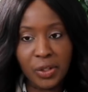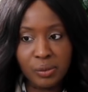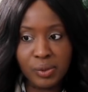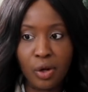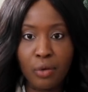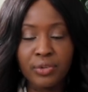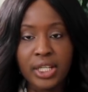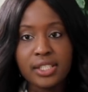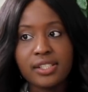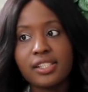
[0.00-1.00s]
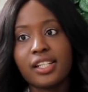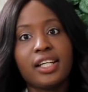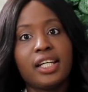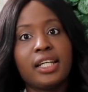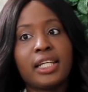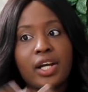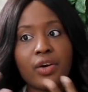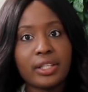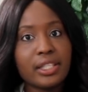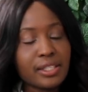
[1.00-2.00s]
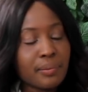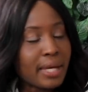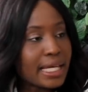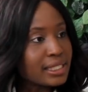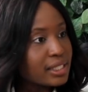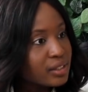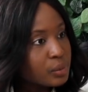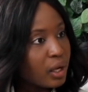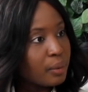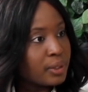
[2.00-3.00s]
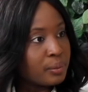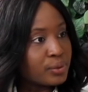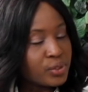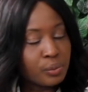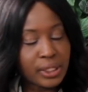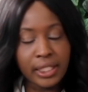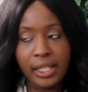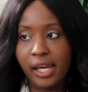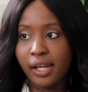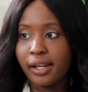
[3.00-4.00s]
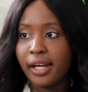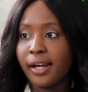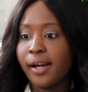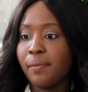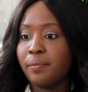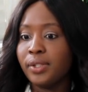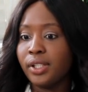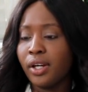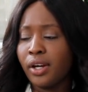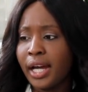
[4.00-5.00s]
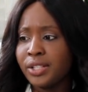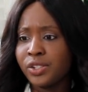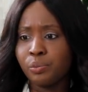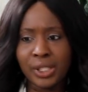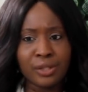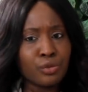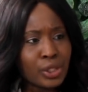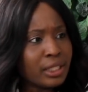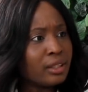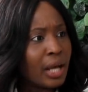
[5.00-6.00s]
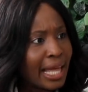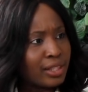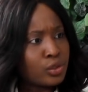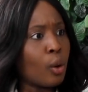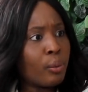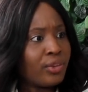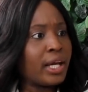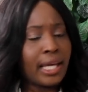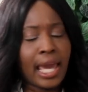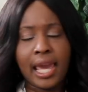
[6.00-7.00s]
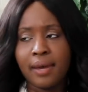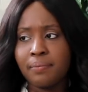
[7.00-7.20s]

Goldman office, hearing these amazing, smart people speaking, you know, and just being really, you know, at the top of their game.